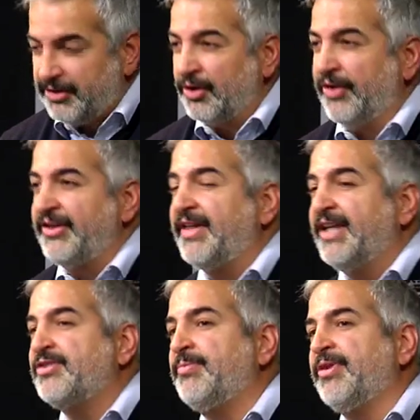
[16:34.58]
I think
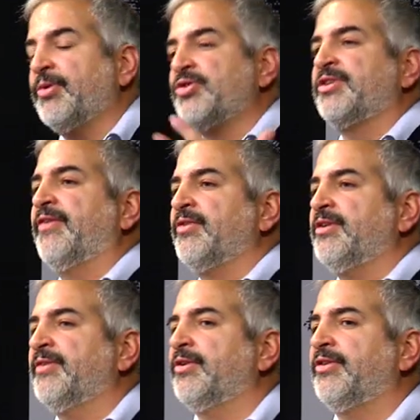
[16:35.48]
that's been the most
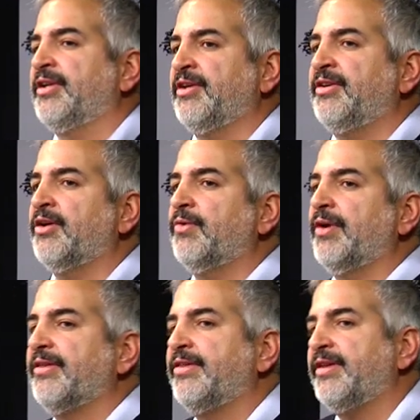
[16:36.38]
difficult thing to deal
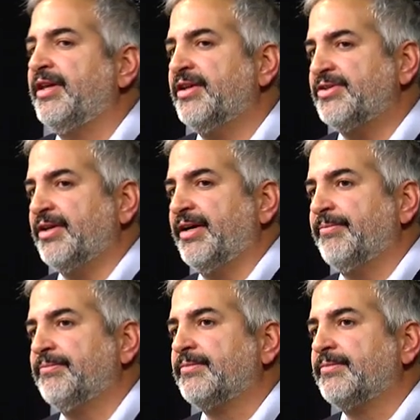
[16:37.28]
with is, how